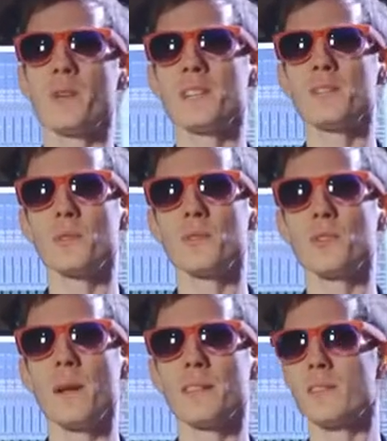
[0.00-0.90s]
when I told
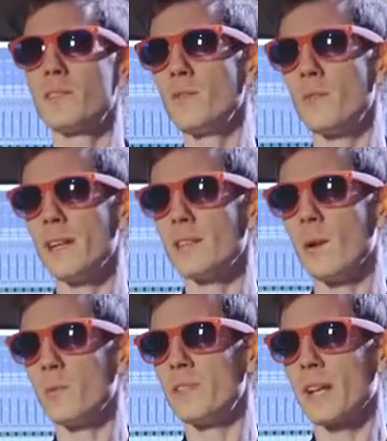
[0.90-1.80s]
you about the 2
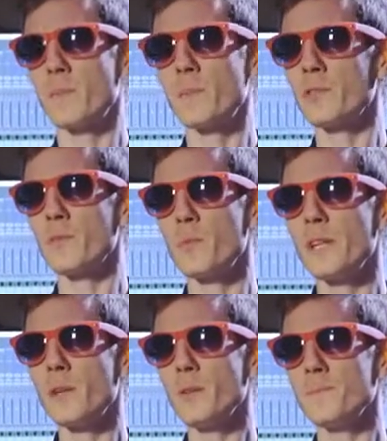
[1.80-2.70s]
ringtones I composed for
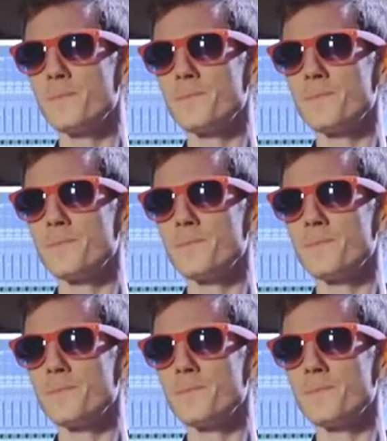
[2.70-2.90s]
Wiko?